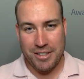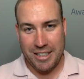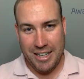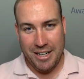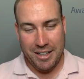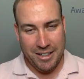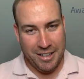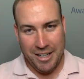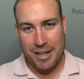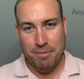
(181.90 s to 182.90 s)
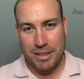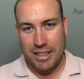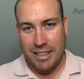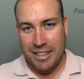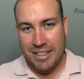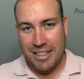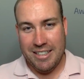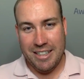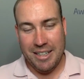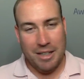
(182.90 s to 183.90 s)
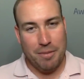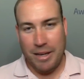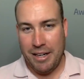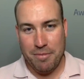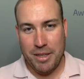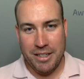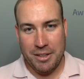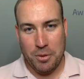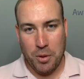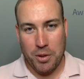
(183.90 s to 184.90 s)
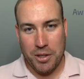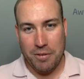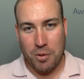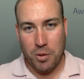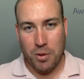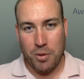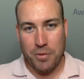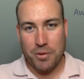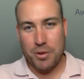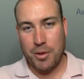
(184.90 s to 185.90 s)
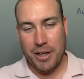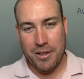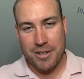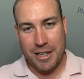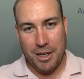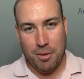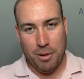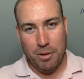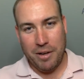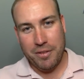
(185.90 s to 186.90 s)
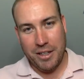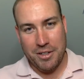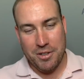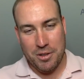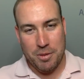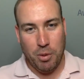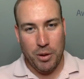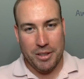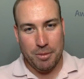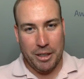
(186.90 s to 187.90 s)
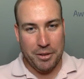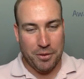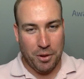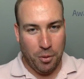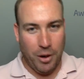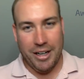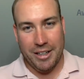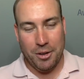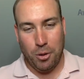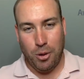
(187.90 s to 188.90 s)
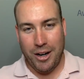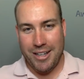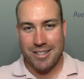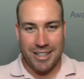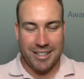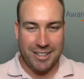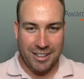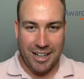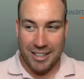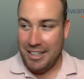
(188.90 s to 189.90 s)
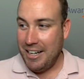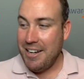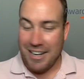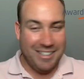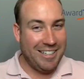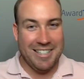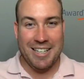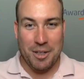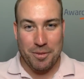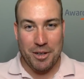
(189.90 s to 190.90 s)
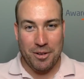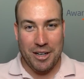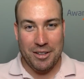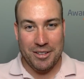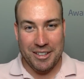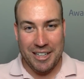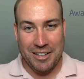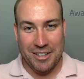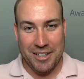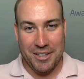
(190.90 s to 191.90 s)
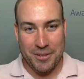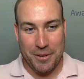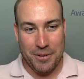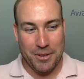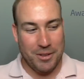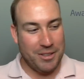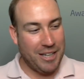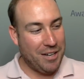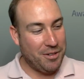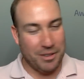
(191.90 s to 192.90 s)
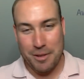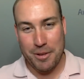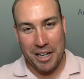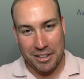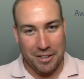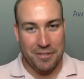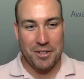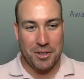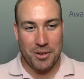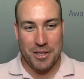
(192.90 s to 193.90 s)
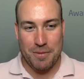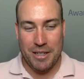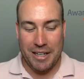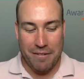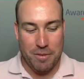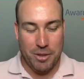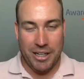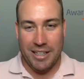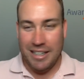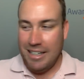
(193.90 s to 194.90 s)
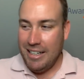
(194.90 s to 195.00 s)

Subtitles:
I said, "Yeah, I am." He said, "Man, I've been in Award Travel 101 for 3 years now. My wife and I just used points and miles for our wedding in Hawaii. Thanks a lot." And then he sailed me around down the Hudson River to the Statue of Liberty. I love those stories and meeting everybody.